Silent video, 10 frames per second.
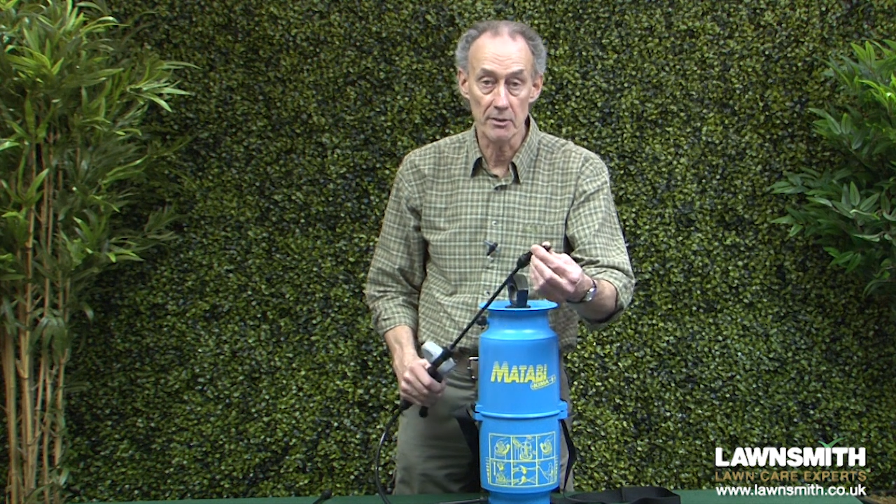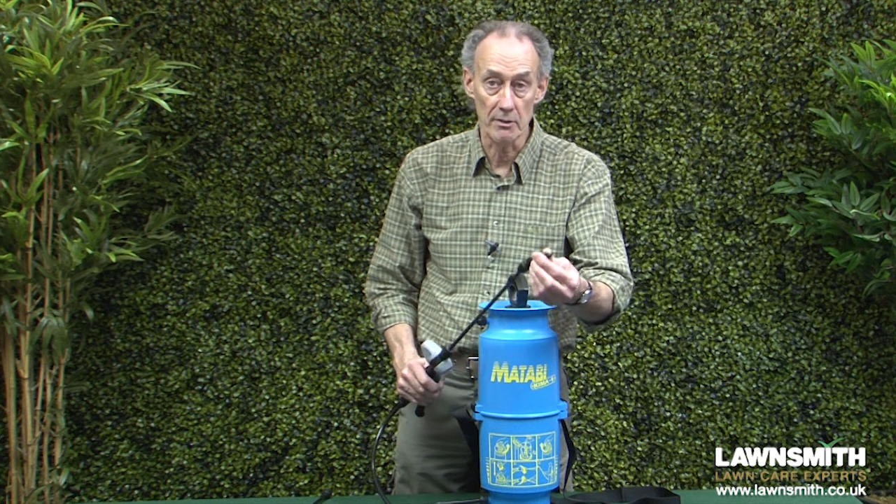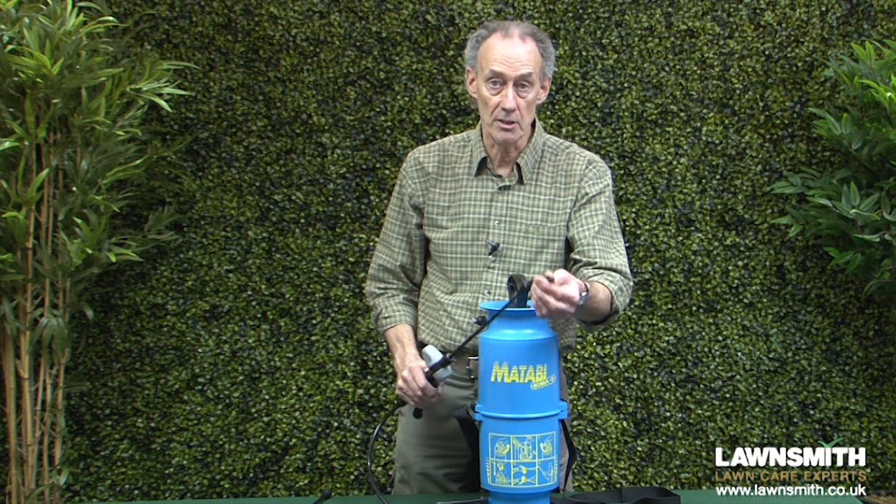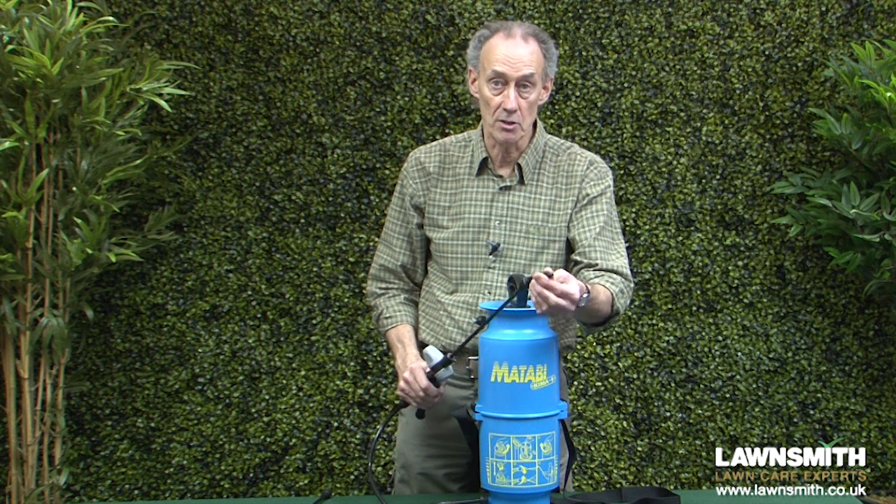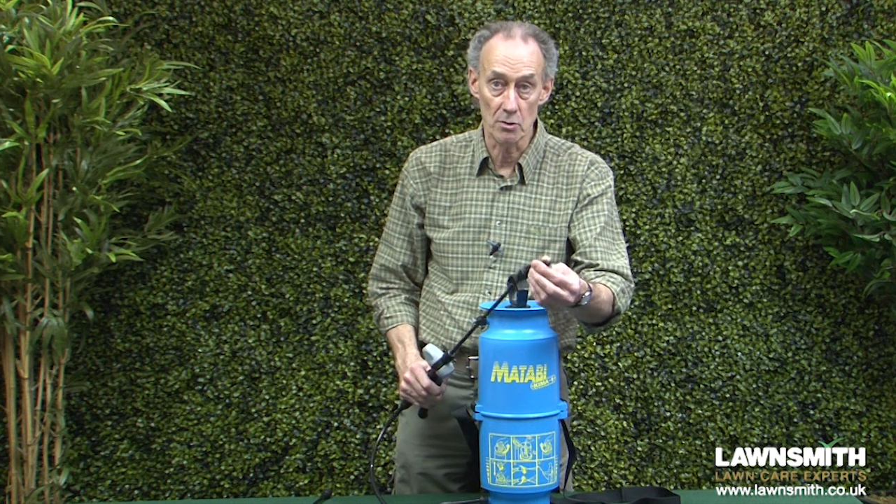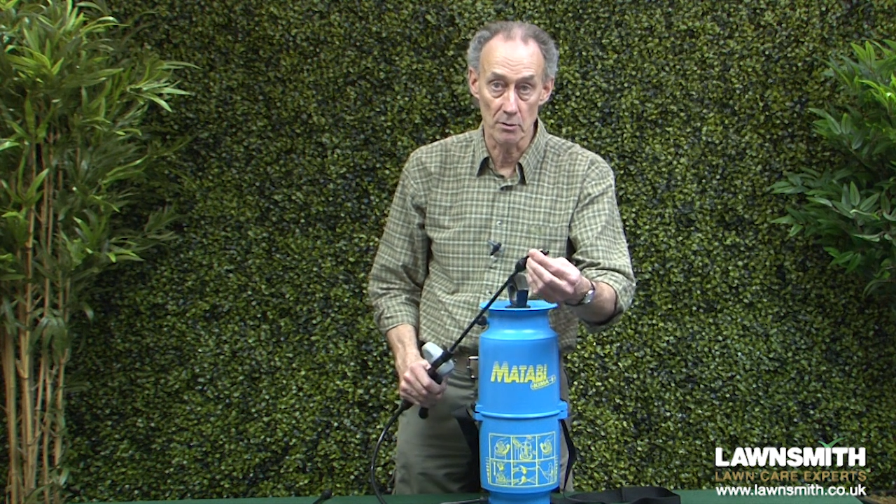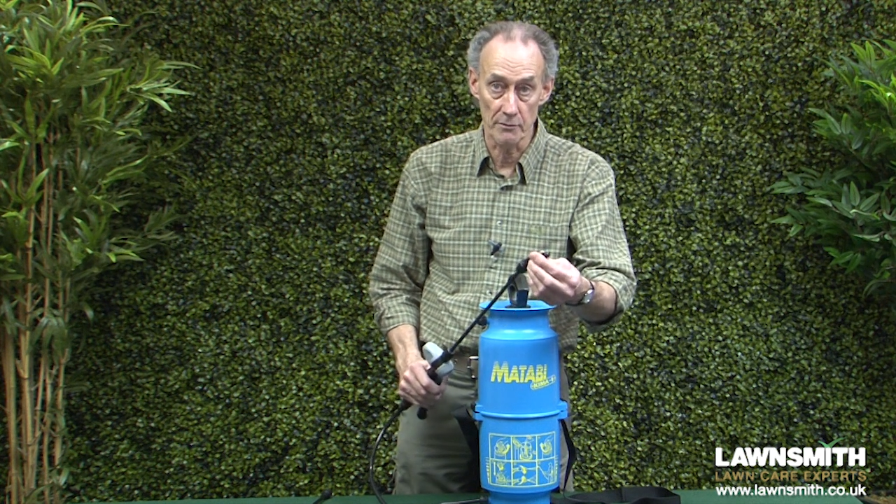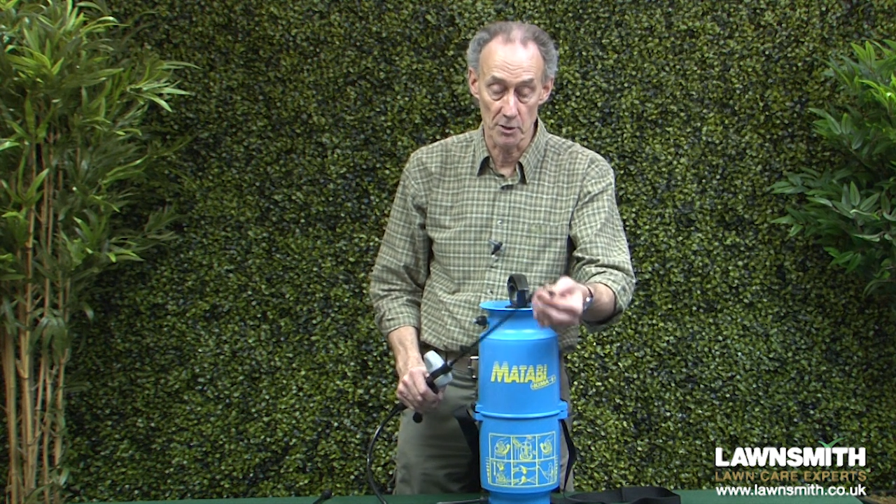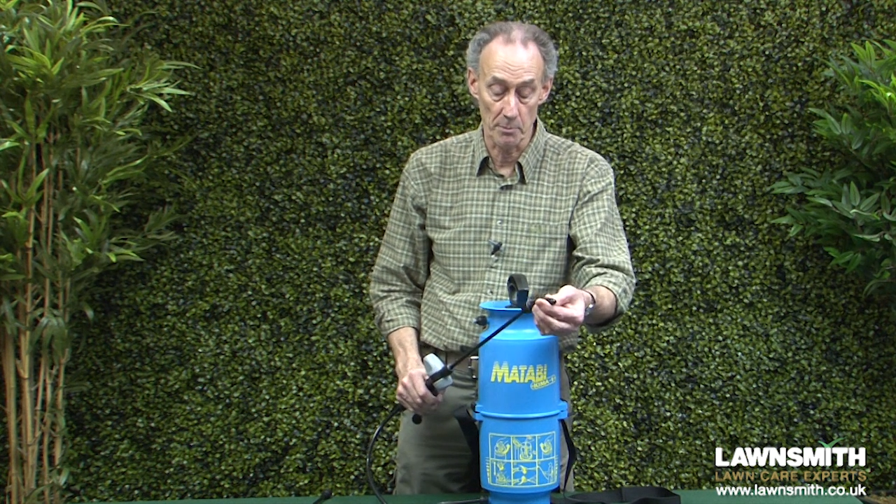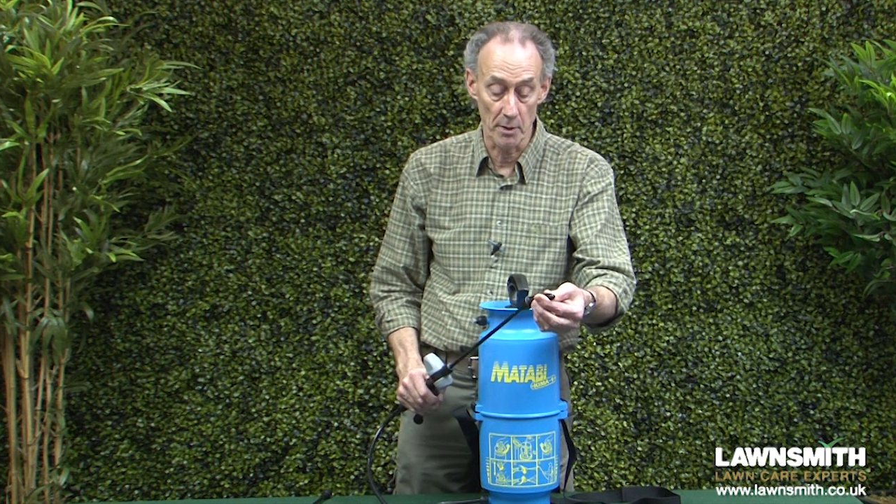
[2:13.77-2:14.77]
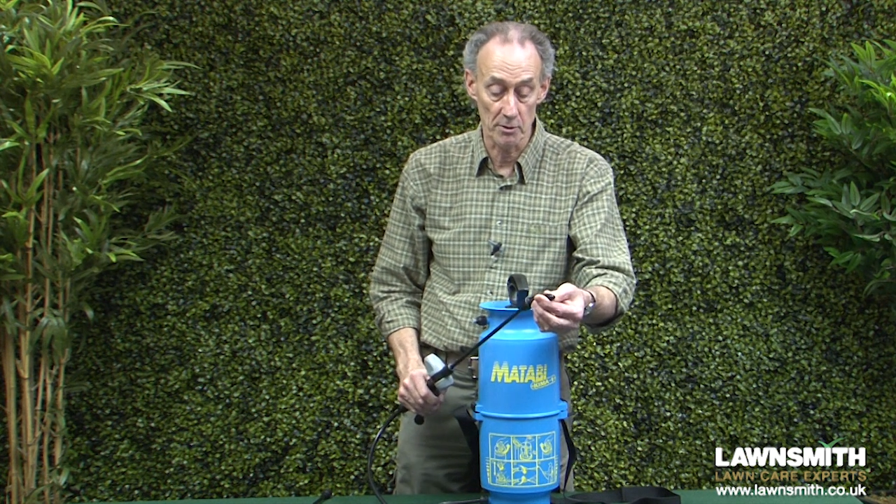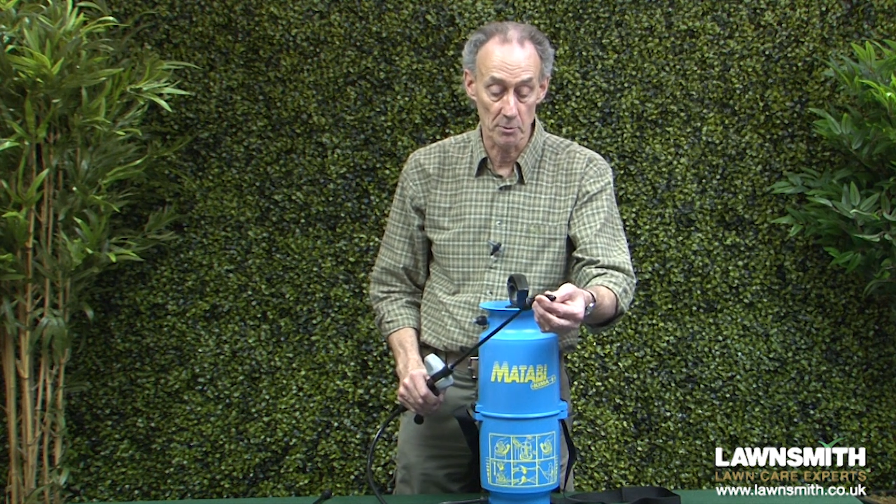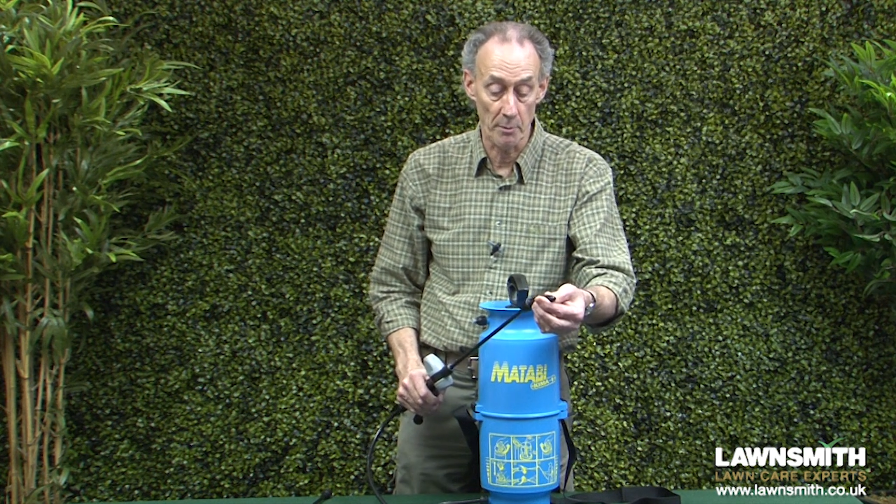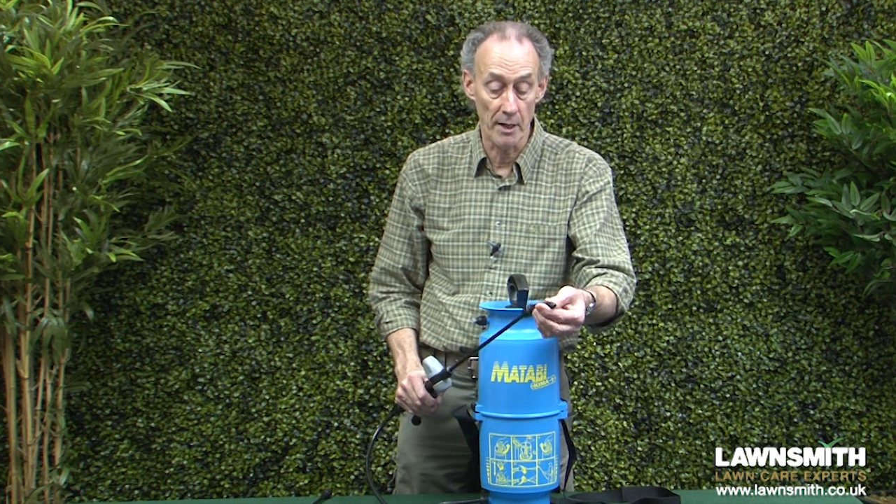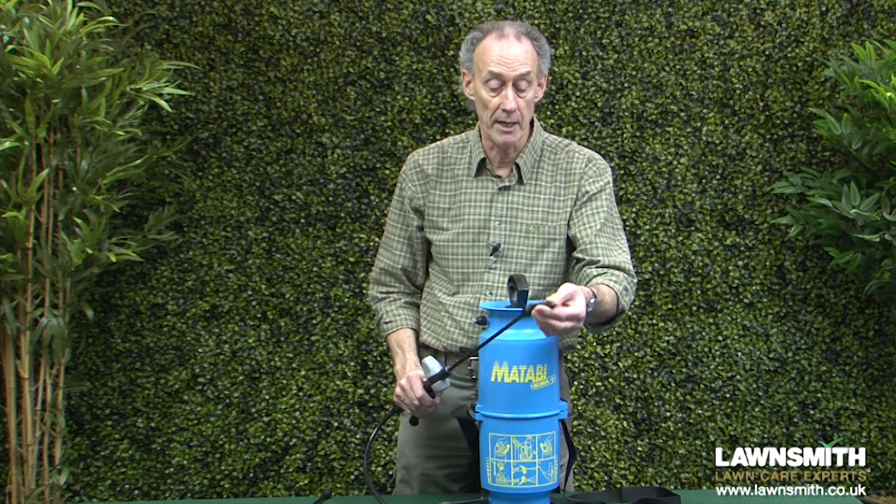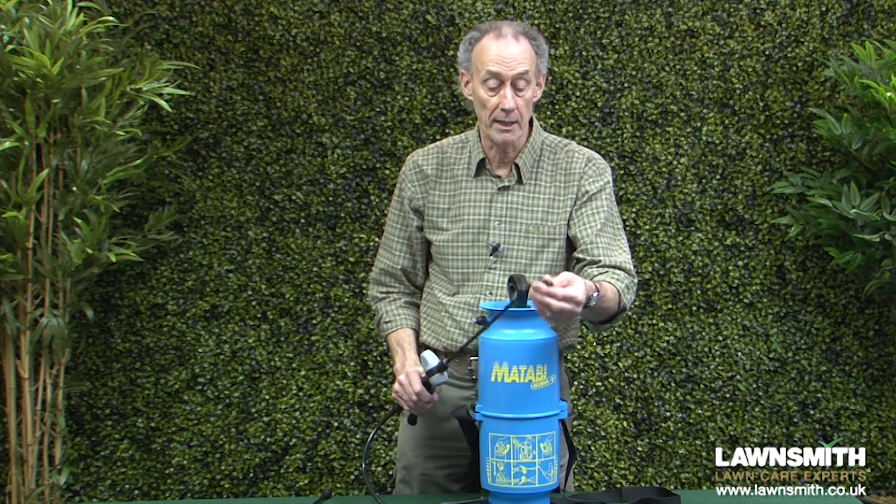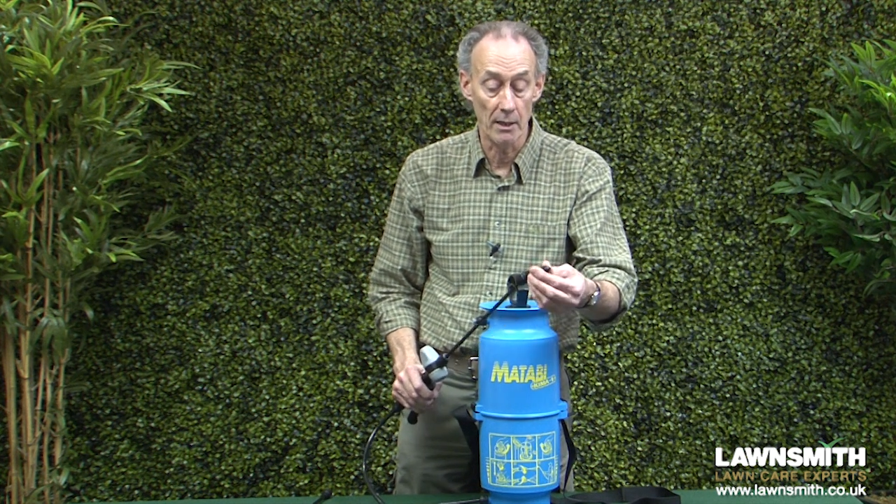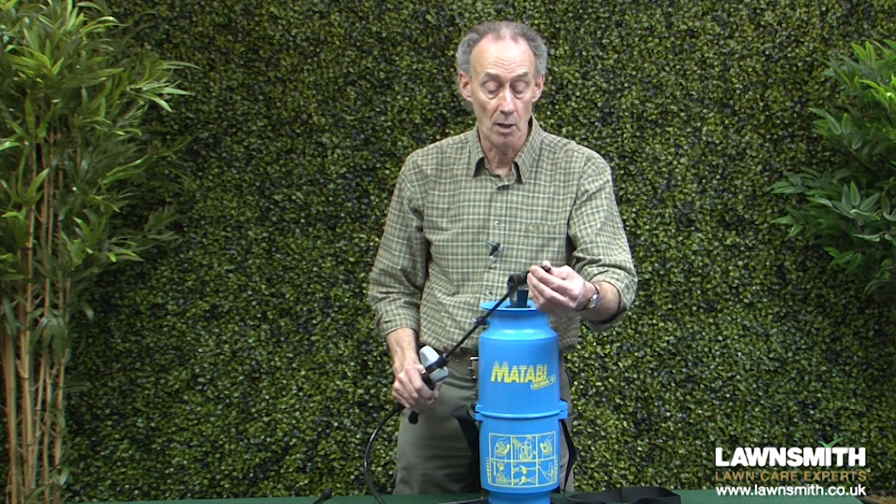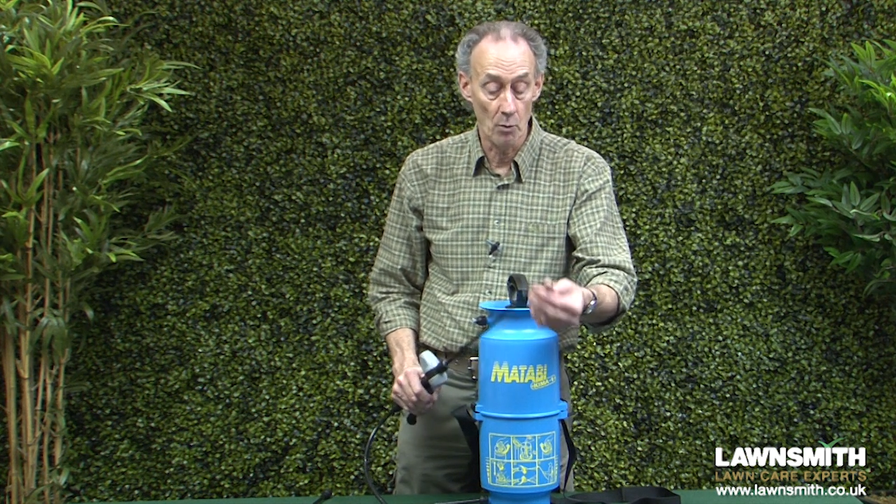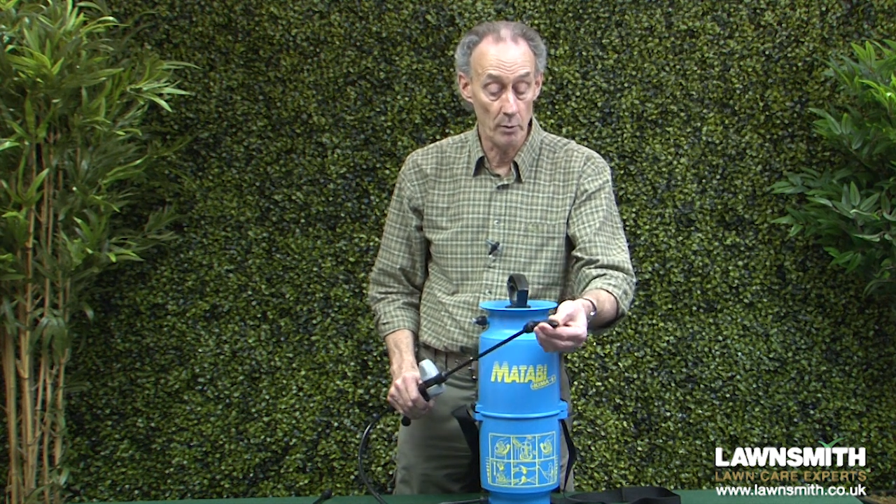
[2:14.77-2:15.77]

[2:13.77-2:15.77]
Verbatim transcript: So this is good for spot spraying